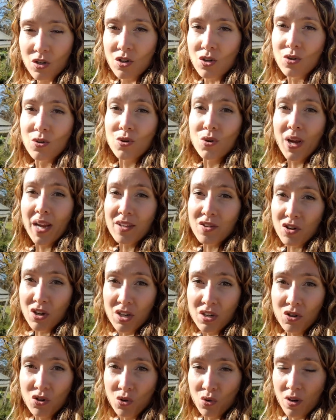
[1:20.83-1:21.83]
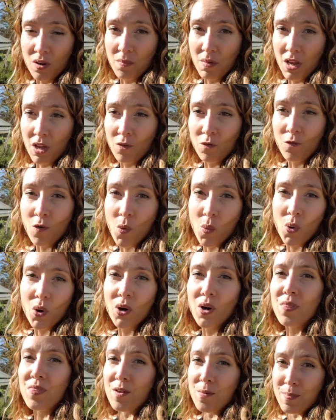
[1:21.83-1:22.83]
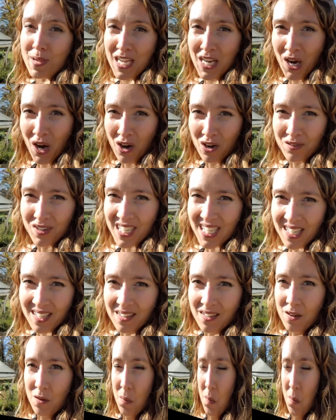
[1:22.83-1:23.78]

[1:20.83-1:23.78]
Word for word: So you guys are going to join me for the beet harvest.